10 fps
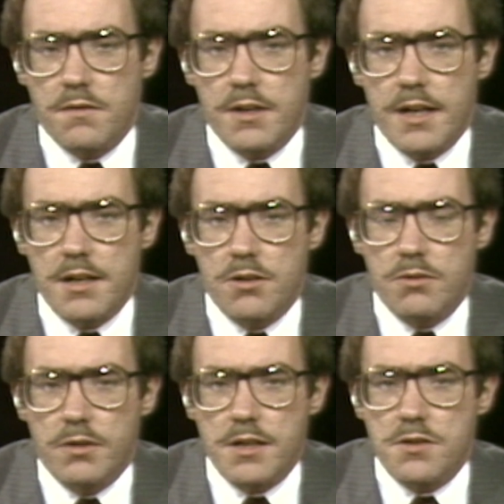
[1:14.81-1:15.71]
the Idaho
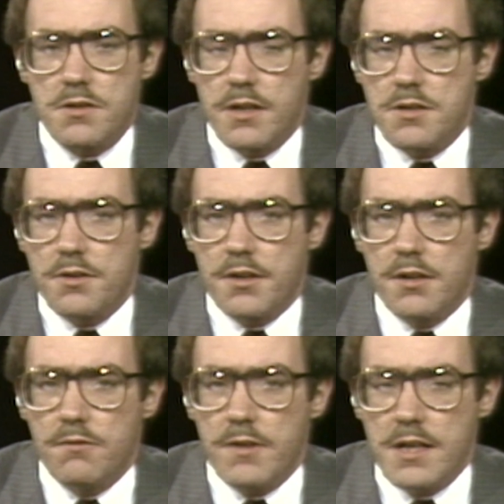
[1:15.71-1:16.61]
legislature
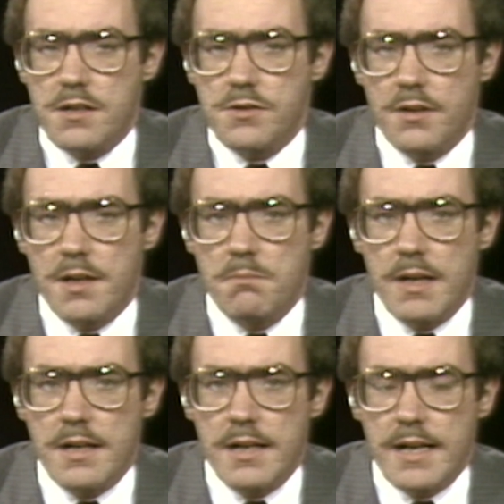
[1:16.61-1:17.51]
convenes on
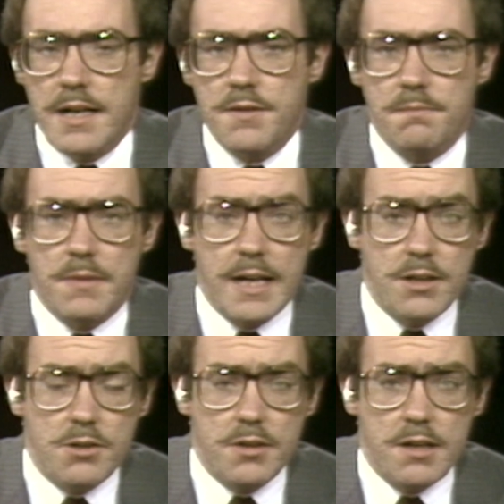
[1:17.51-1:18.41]
May 9th,
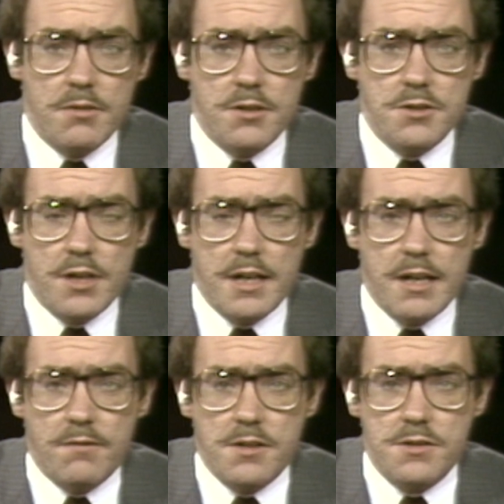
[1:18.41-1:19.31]
Idaho Governor John
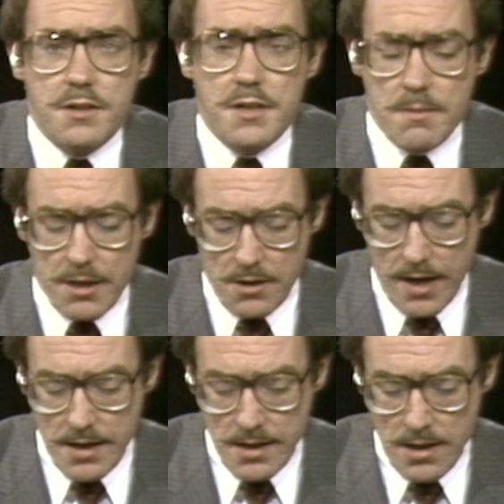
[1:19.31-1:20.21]
Evans, a
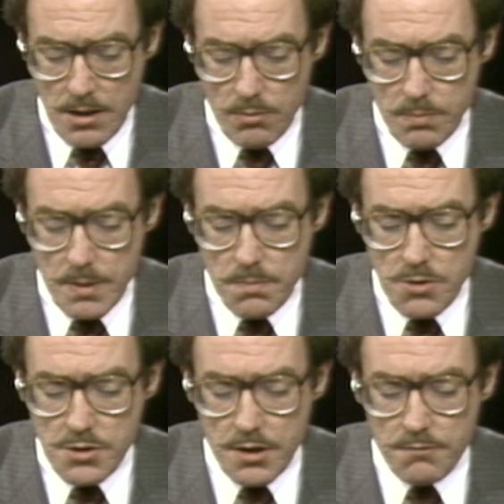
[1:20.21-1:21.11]
Democrat, will be
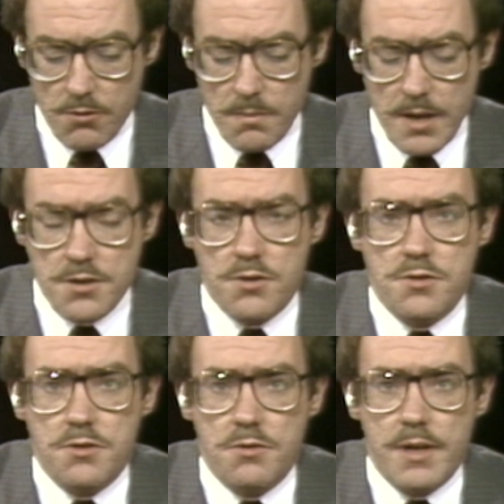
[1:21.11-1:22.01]
pushing for
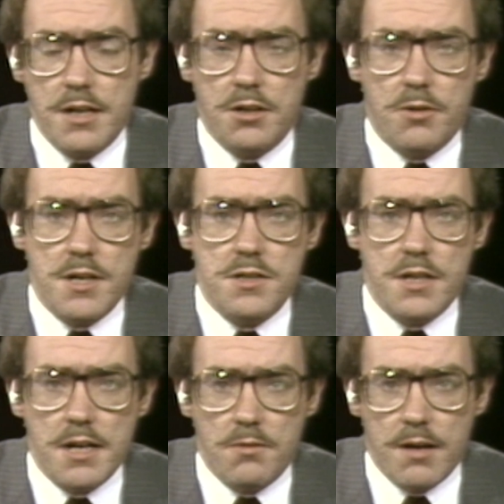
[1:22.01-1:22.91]
measures to increase
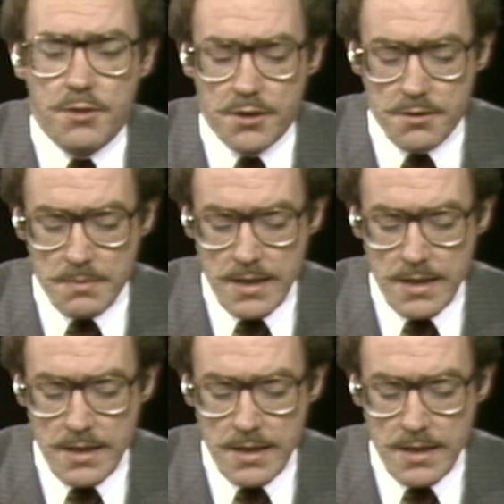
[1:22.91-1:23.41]
state revenue.